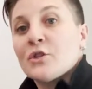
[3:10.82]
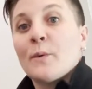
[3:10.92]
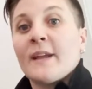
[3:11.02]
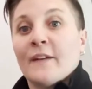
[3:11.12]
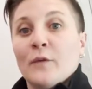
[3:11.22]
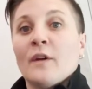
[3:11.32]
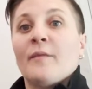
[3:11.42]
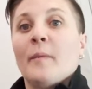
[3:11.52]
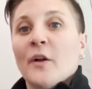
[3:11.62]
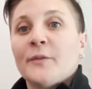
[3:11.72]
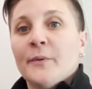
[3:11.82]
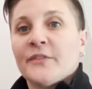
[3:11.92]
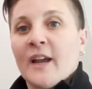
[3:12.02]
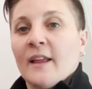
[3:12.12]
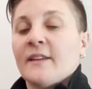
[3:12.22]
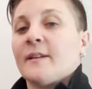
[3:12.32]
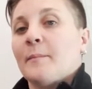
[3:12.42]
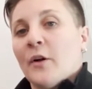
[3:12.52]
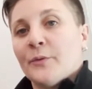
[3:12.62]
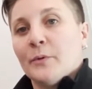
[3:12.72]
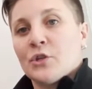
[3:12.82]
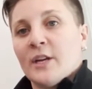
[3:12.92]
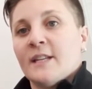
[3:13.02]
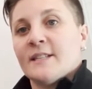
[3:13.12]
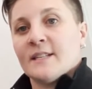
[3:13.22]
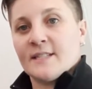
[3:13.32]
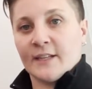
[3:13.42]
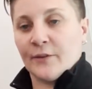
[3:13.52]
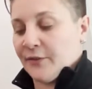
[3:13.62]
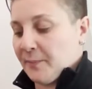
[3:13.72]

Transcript: So again, if you have multiple skylights and multiple shades in a single